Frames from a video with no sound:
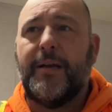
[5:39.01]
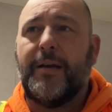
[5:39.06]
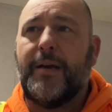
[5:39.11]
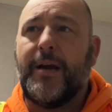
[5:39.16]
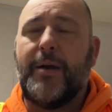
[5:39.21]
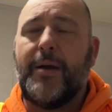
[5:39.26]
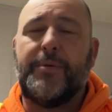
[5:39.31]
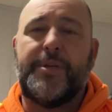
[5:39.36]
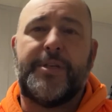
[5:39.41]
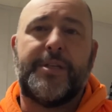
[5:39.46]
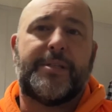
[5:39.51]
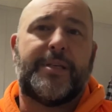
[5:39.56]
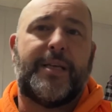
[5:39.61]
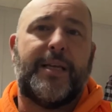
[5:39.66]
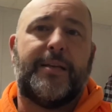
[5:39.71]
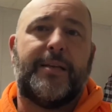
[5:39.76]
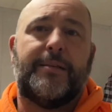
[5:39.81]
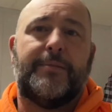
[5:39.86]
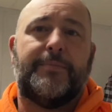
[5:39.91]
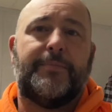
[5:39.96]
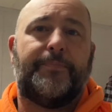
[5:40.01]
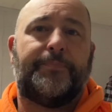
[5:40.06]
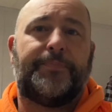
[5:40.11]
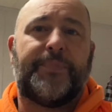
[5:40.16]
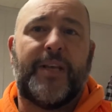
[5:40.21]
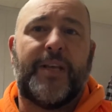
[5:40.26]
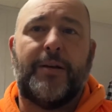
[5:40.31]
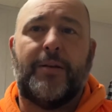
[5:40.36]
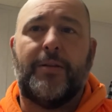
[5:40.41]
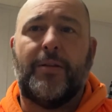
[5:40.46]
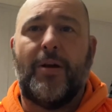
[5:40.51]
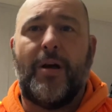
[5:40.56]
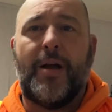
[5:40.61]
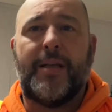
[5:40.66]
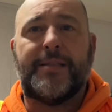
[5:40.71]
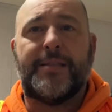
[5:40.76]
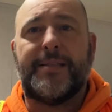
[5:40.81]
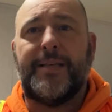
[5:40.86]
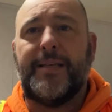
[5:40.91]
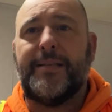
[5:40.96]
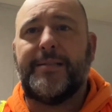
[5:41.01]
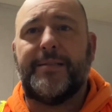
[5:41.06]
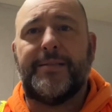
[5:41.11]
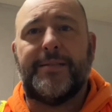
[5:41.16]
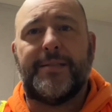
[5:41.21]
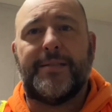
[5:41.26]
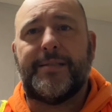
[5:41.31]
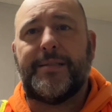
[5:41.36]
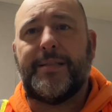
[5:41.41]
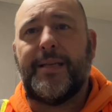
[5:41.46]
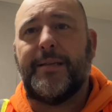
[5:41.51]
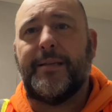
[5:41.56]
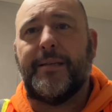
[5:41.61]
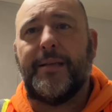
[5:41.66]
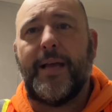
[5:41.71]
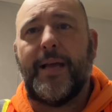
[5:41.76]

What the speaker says: Or I would just get, lawn seats and just sit